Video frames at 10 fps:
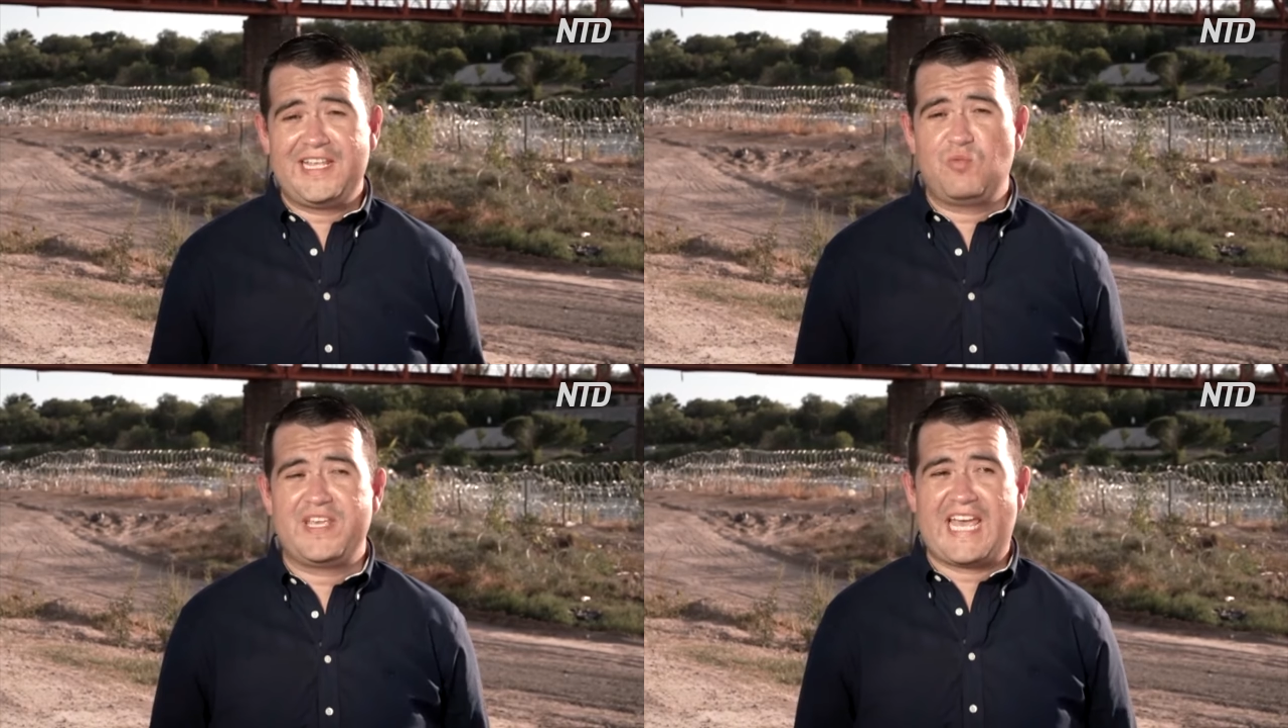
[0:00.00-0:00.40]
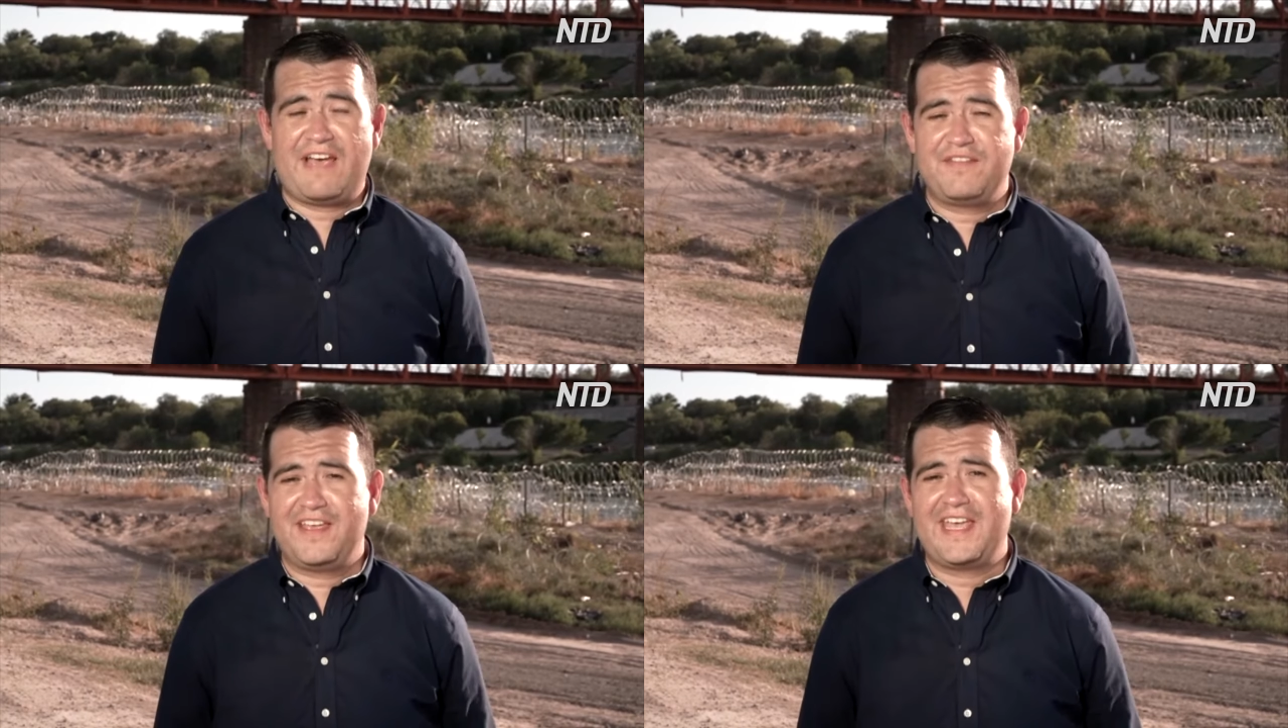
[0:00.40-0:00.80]
we
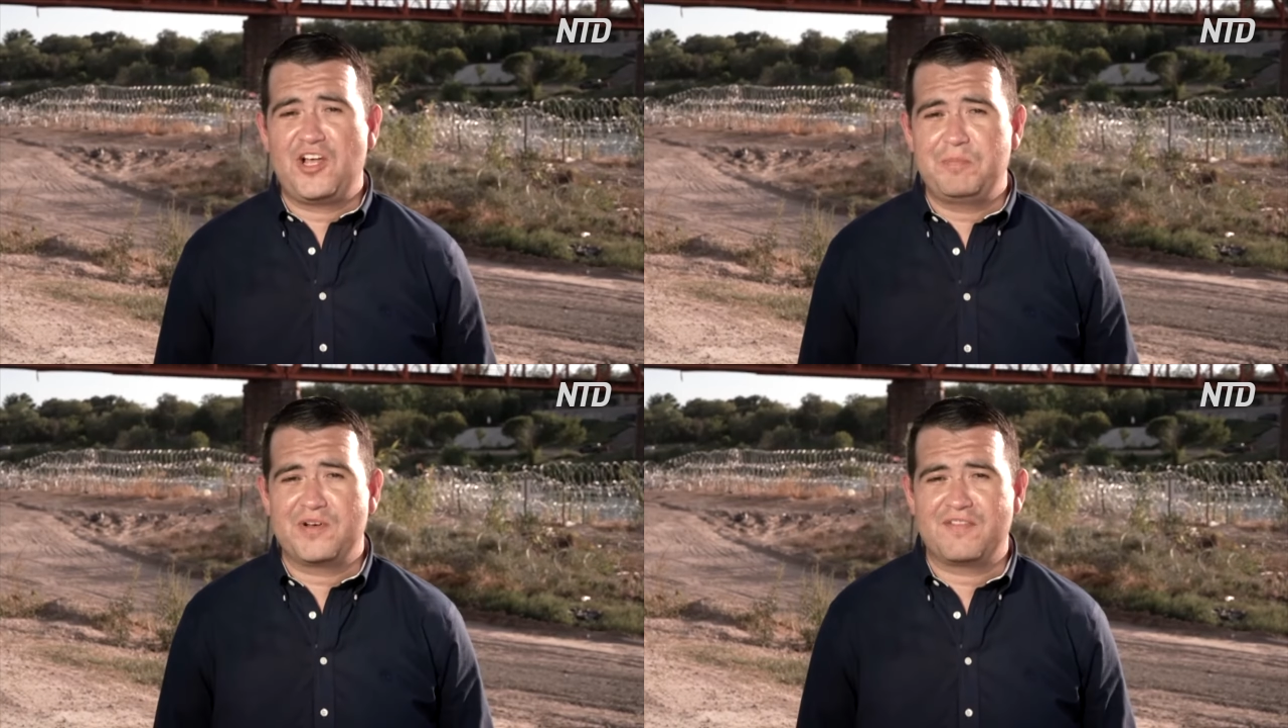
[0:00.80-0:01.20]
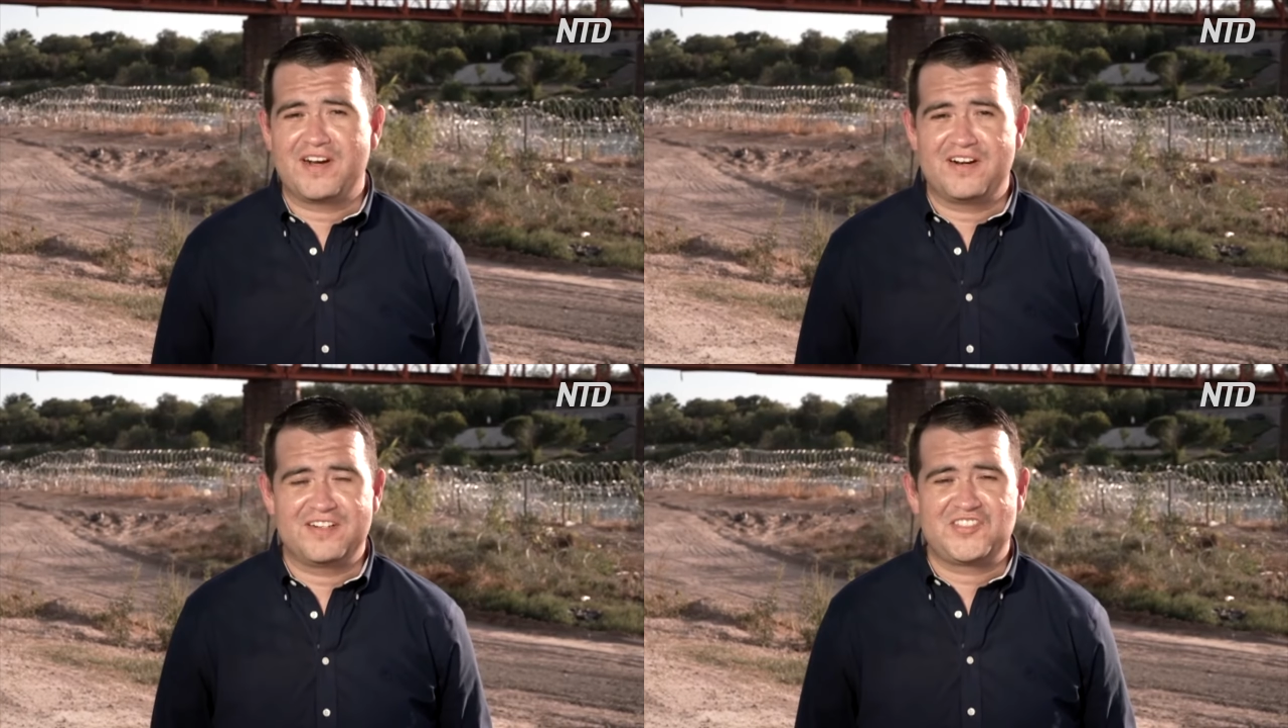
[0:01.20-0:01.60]
have the help of
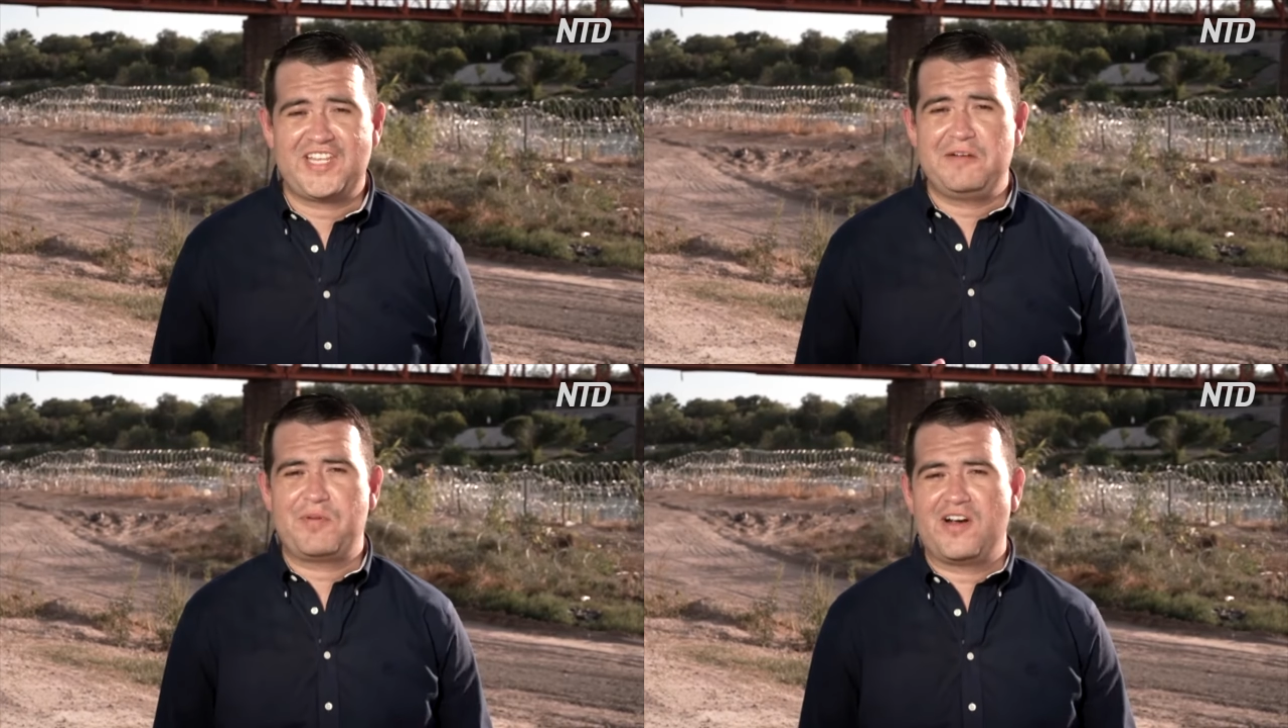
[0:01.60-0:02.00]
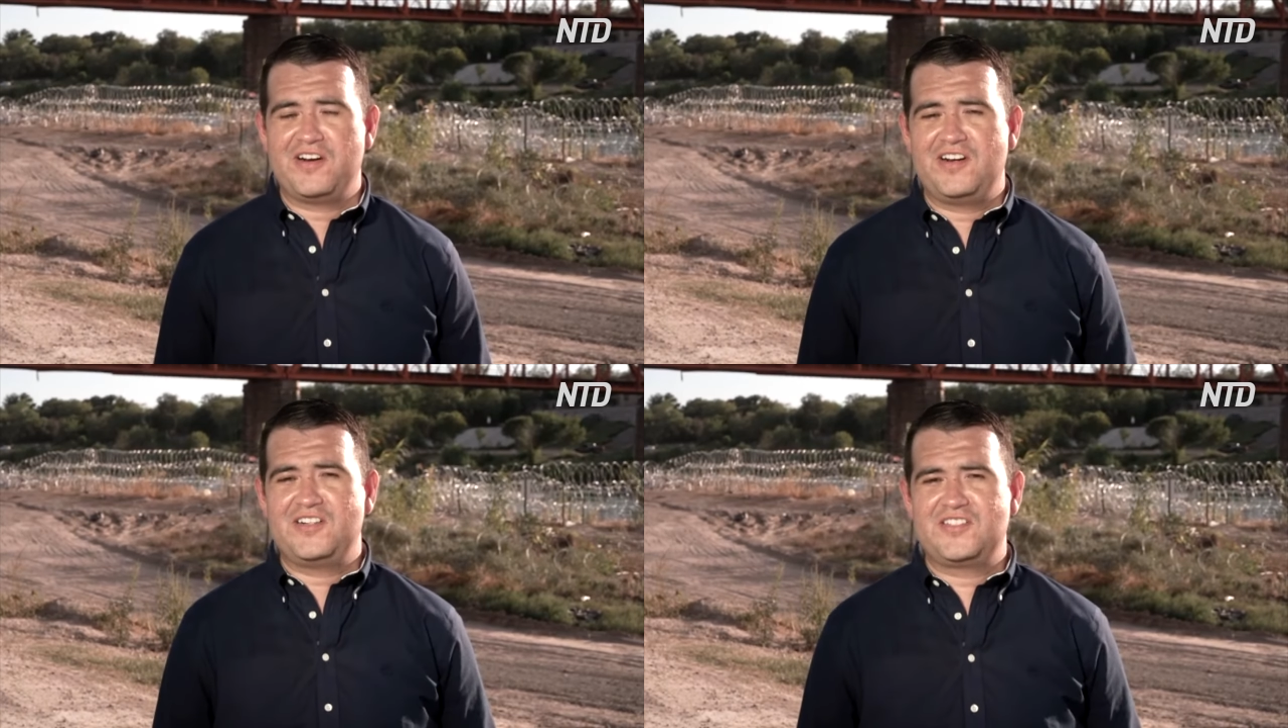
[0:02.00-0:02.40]
our state
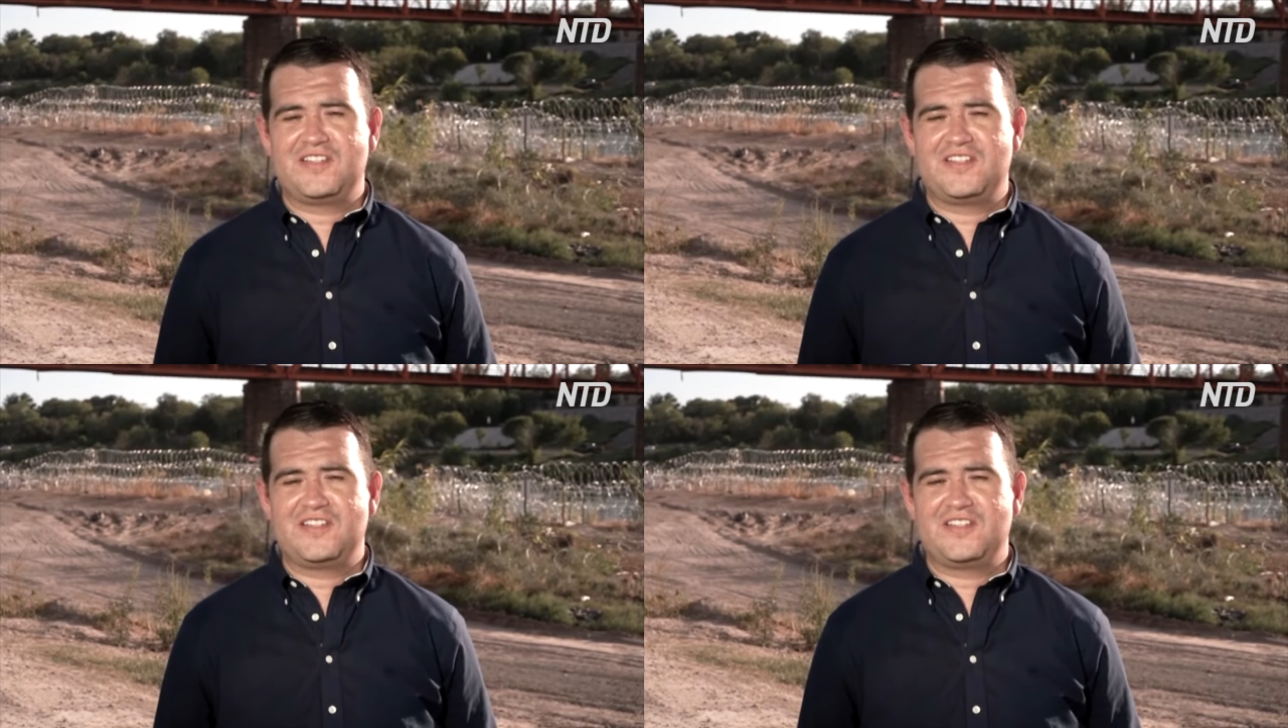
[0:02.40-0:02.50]
partners,